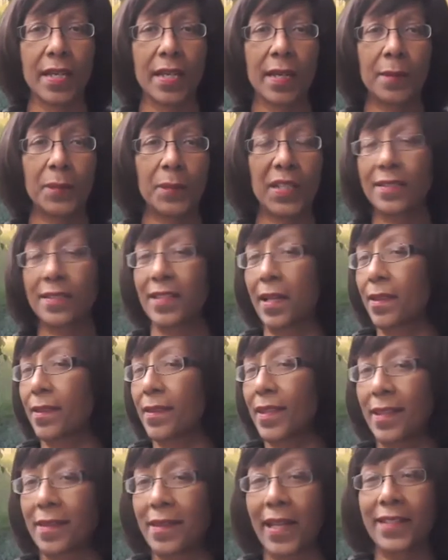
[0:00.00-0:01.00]
because I
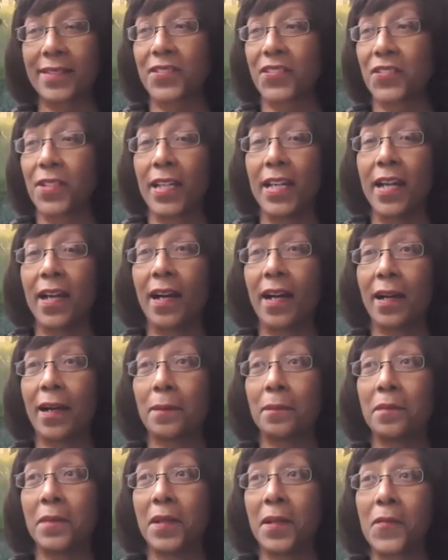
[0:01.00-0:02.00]
think that's
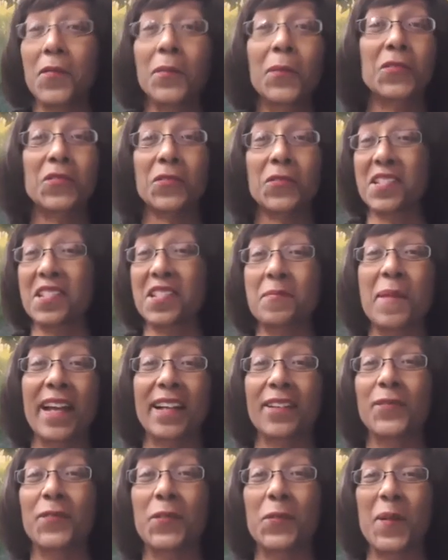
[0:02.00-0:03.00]
the most
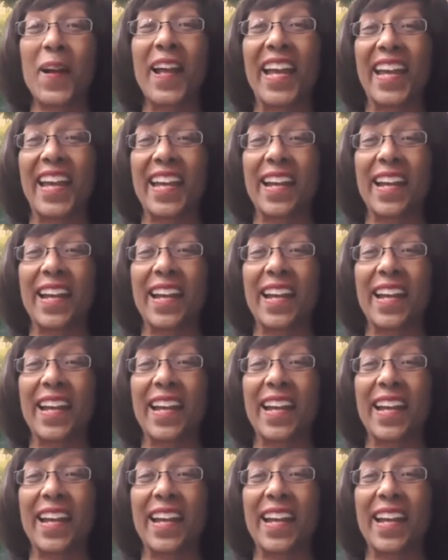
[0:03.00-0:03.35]
respectful way.